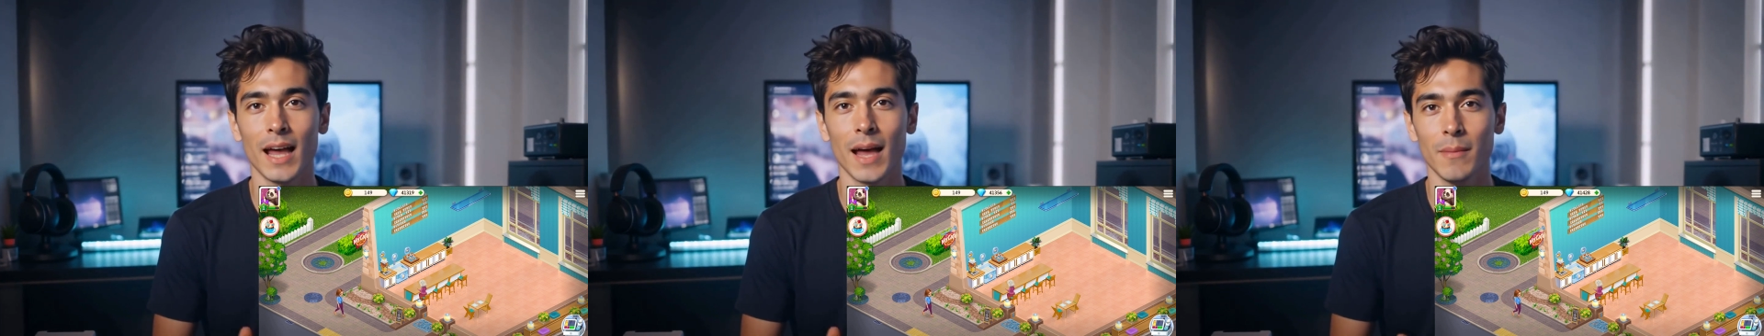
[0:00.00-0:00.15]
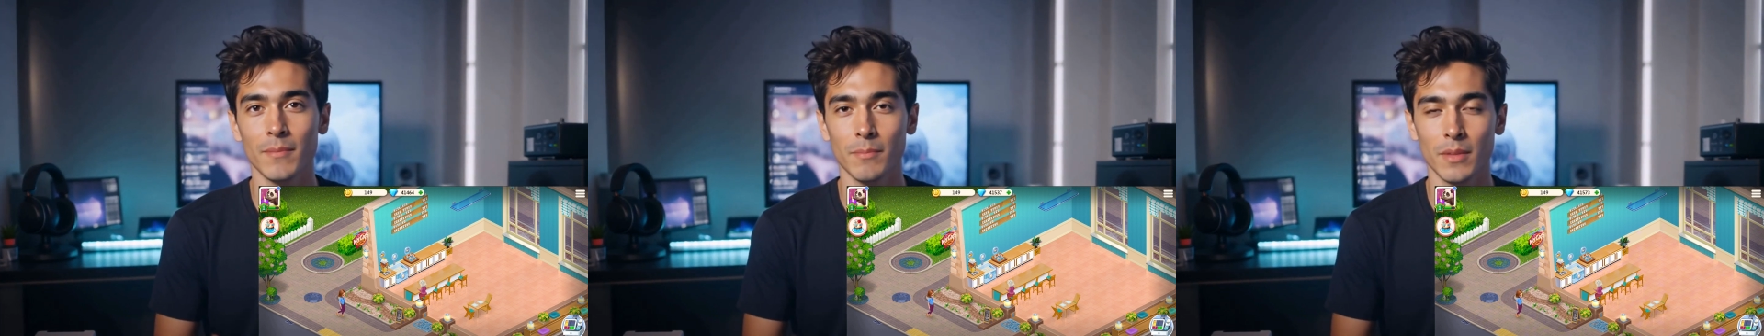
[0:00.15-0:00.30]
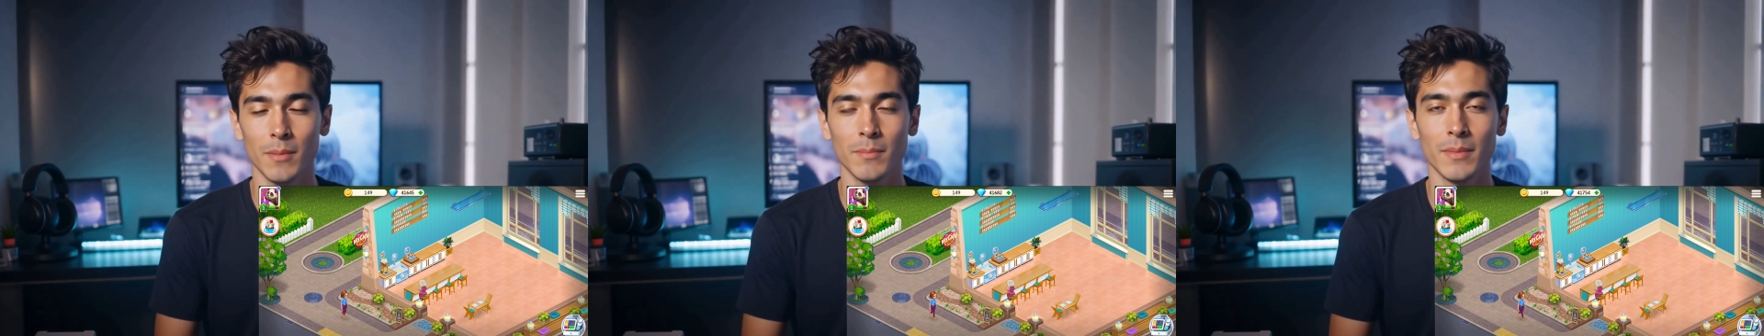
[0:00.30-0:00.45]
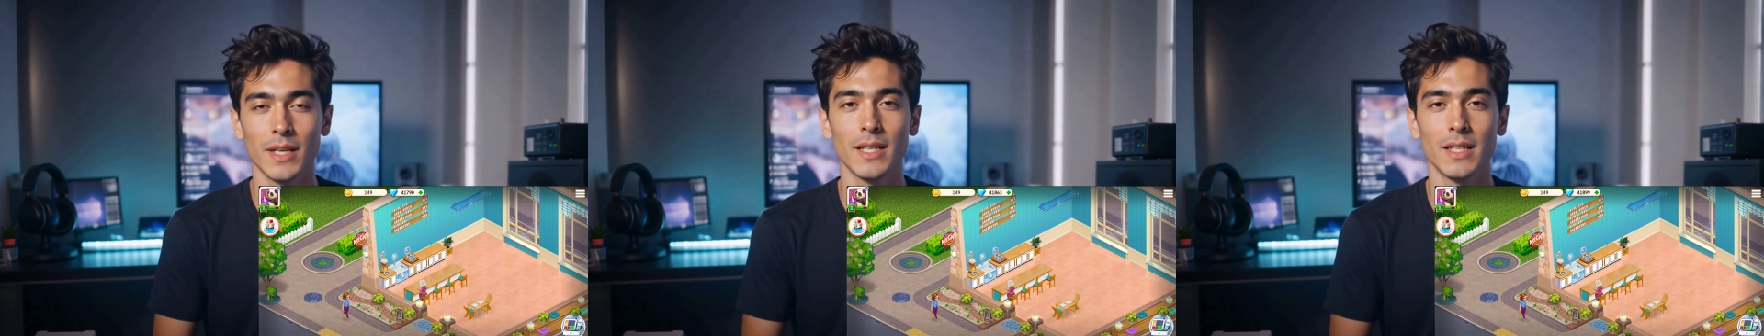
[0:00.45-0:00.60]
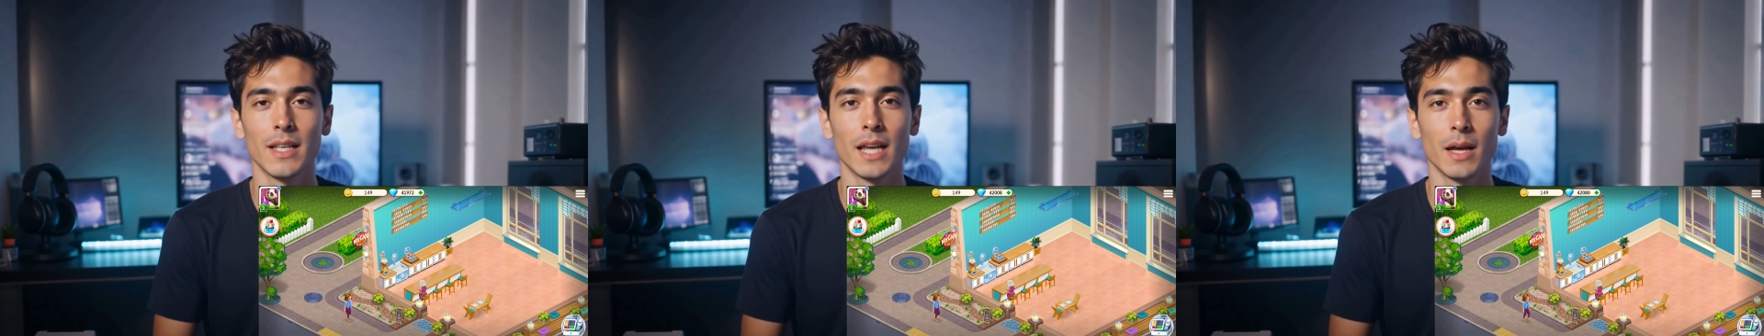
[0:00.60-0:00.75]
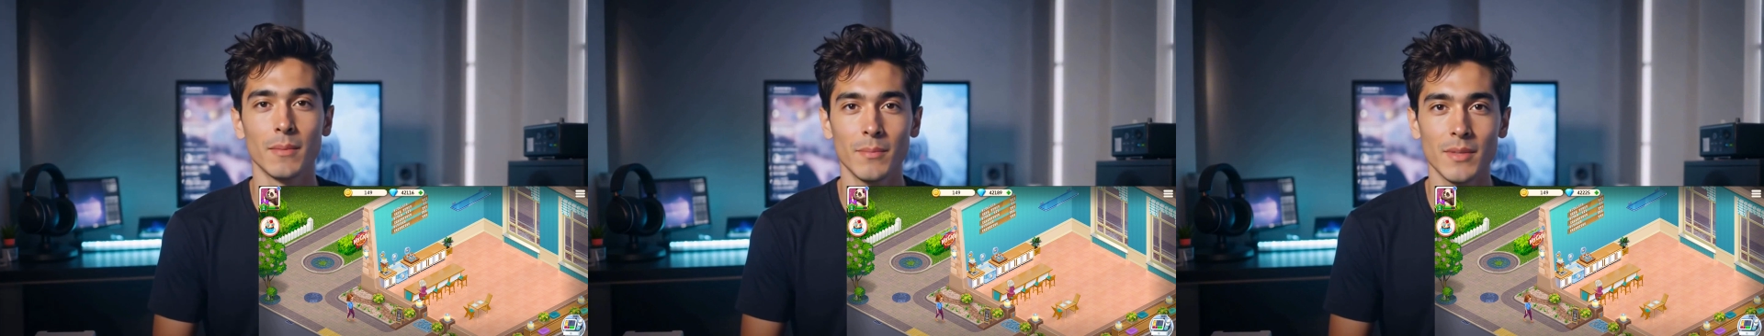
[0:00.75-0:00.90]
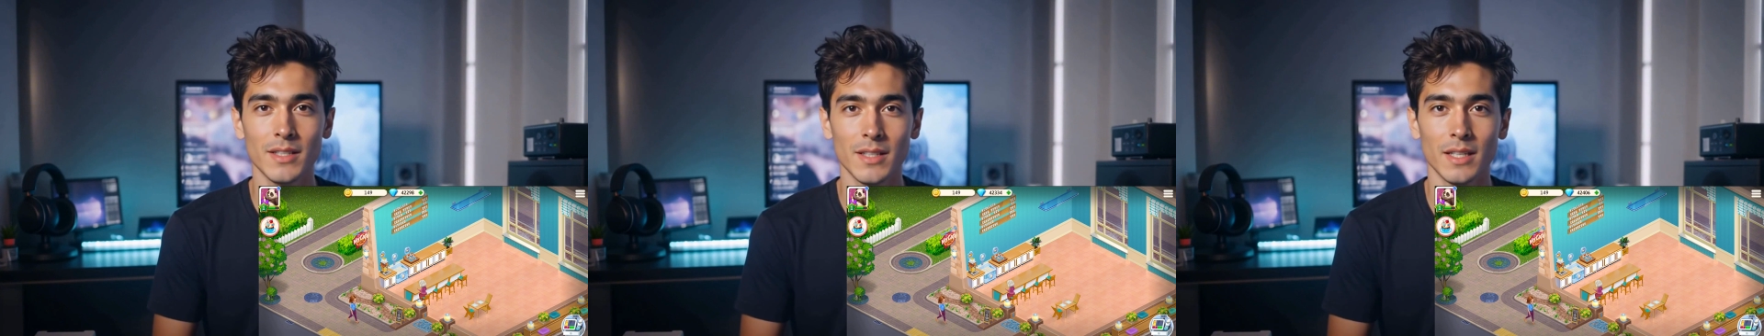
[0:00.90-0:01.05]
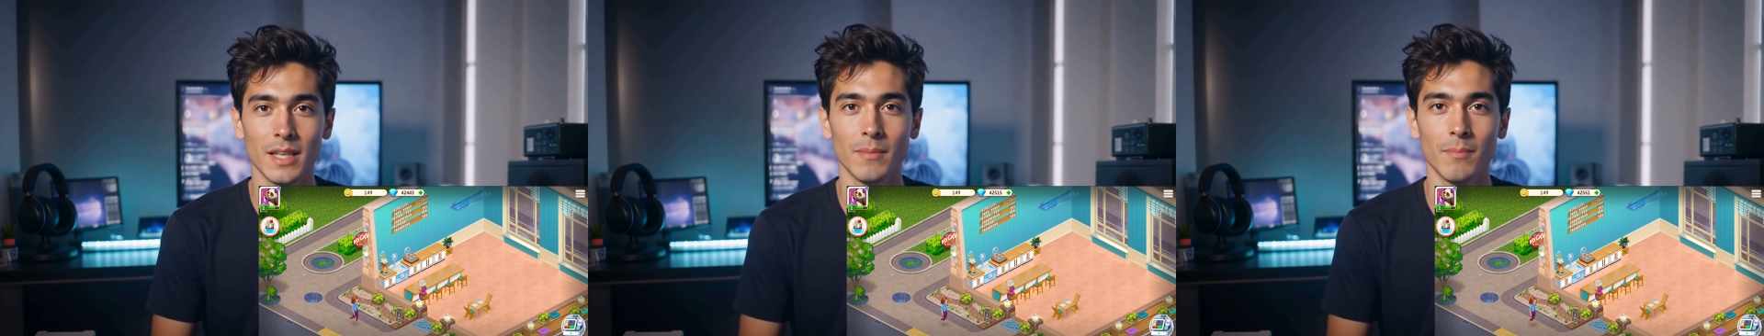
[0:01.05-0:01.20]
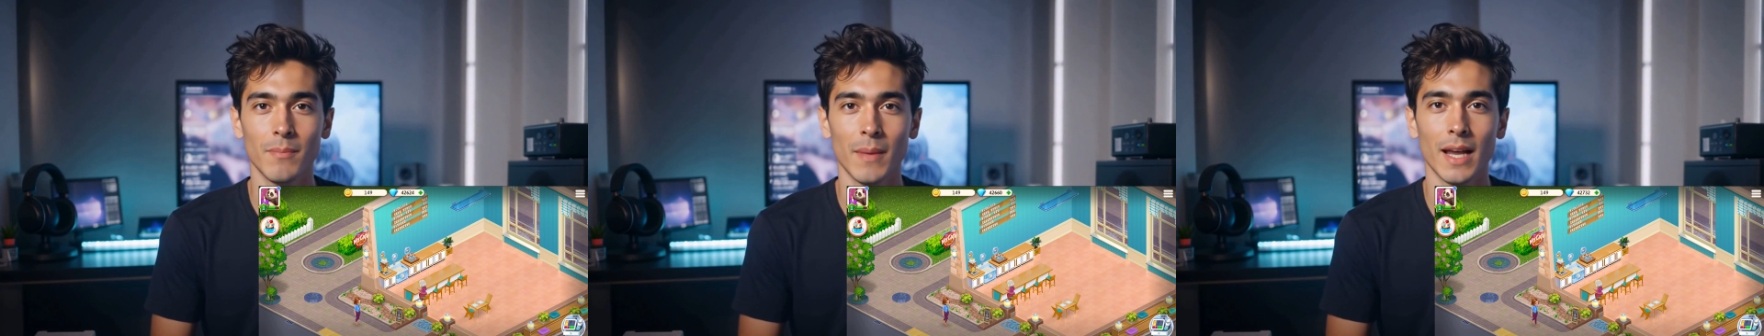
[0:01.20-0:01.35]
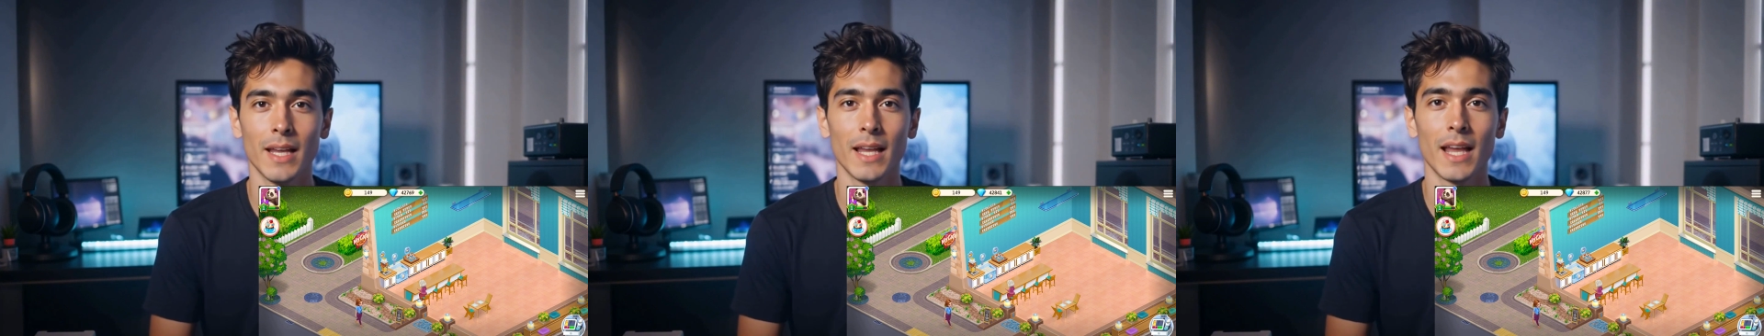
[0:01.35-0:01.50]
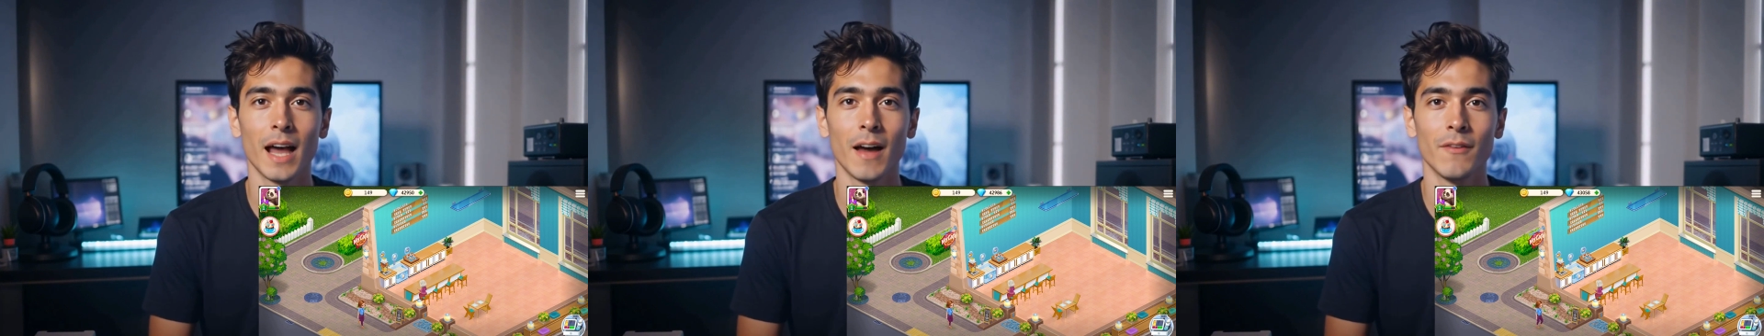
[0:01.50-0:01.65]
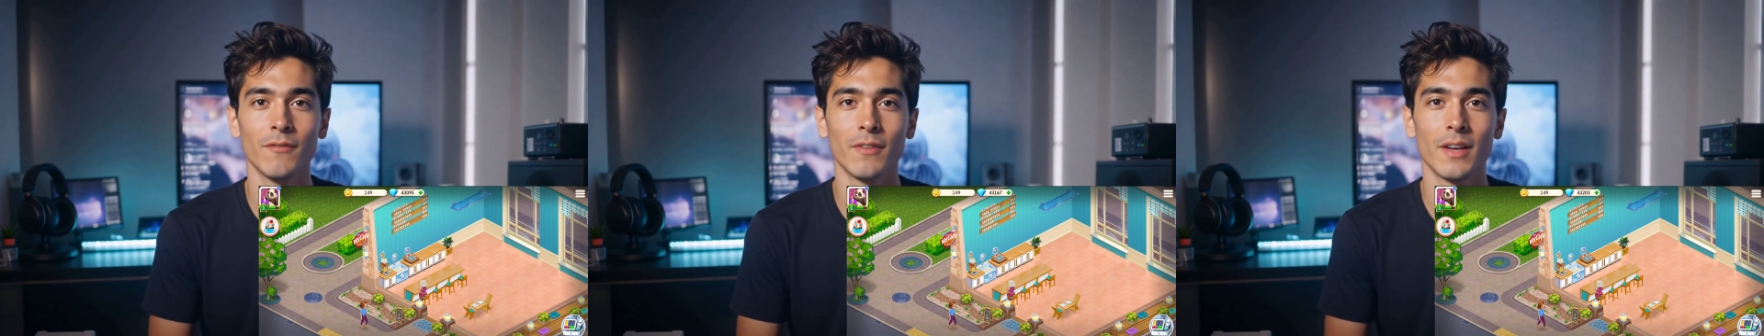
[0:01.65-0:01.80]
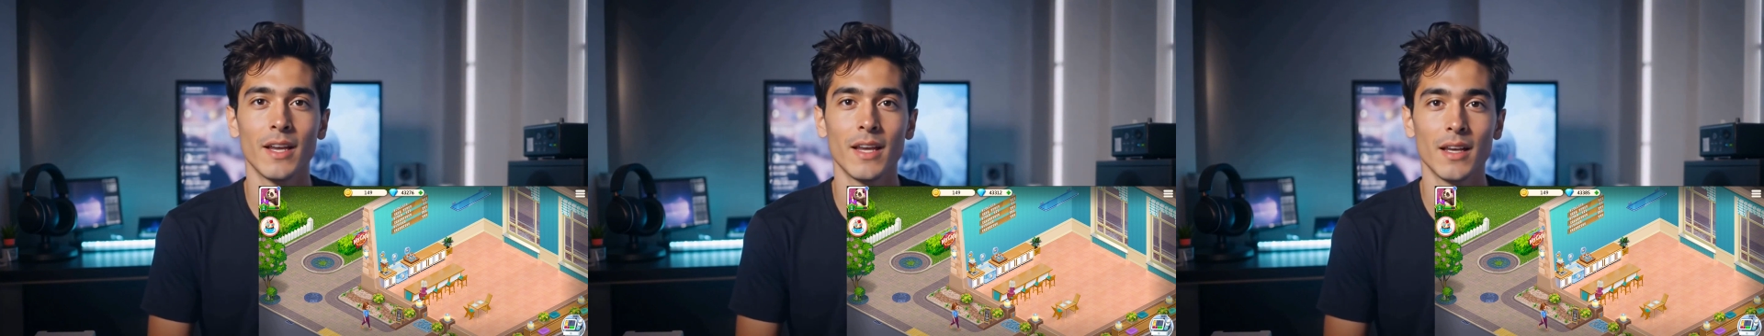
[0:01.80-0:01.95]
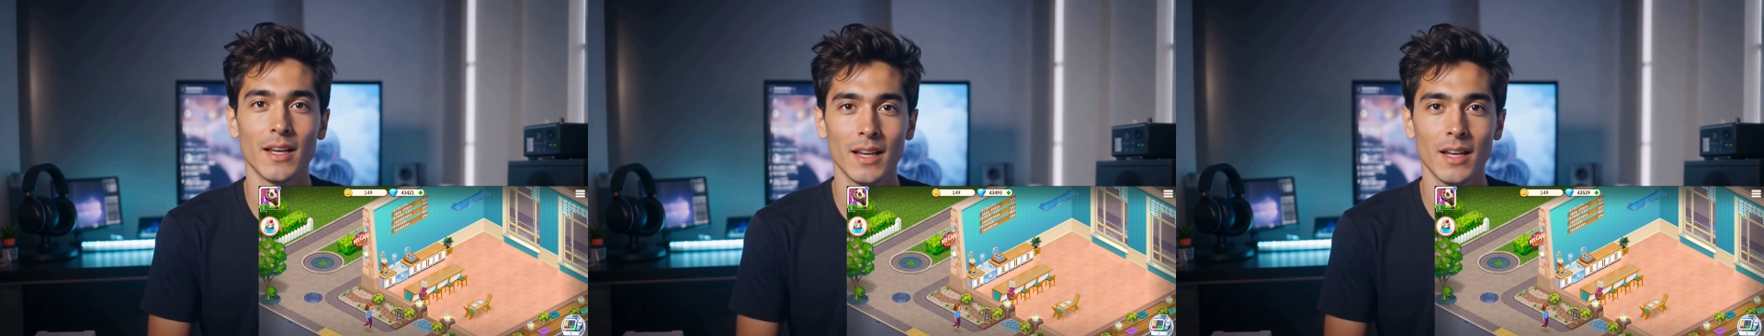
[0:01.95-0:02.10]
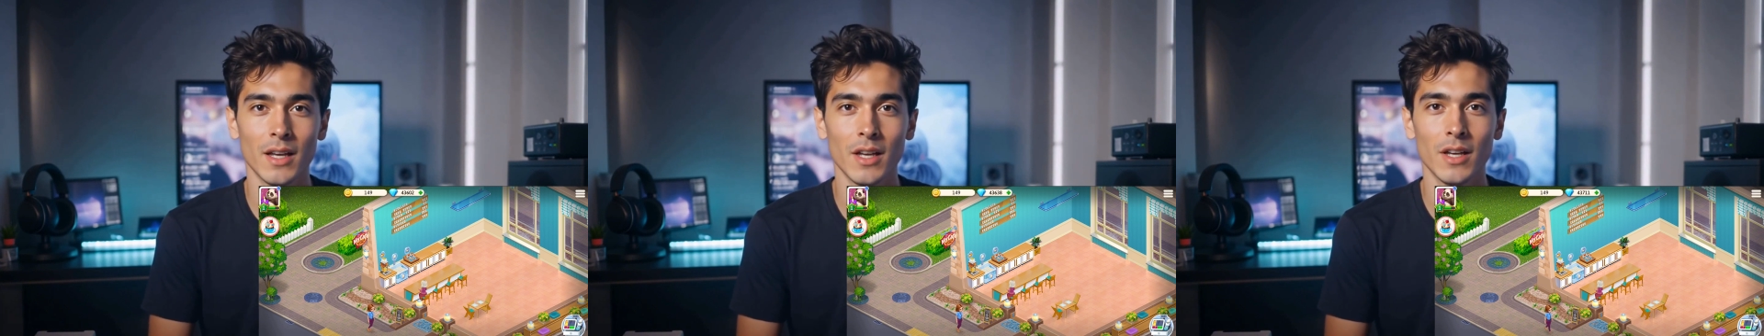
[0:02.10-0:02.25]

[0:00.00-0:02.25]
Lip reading: unlimited diamonds in my cafe.